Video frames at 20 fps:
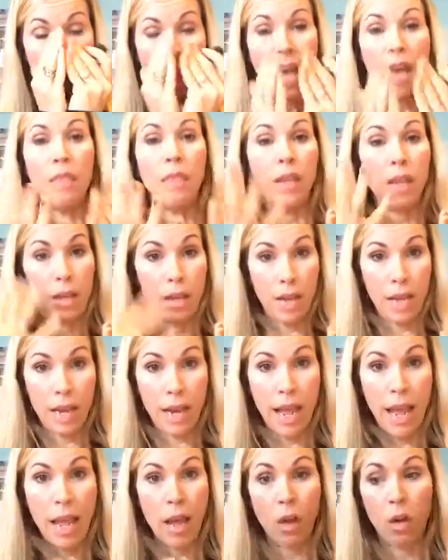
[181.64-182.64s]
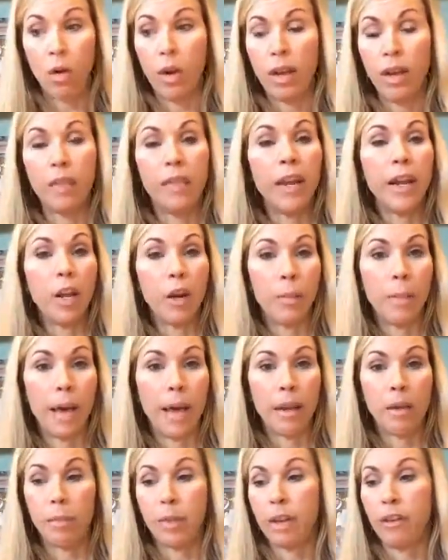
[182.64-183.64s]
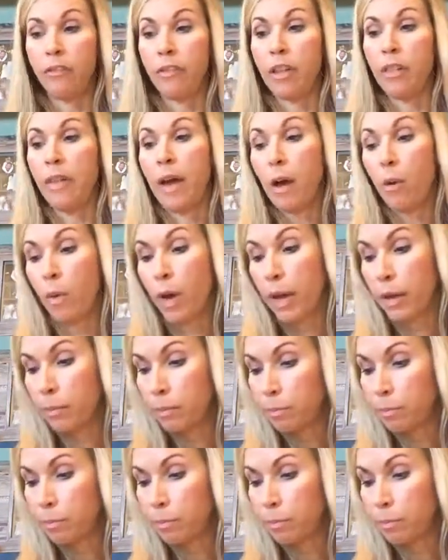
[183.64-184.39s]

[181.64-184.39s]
and then inhale and get the aromatic benefit that way.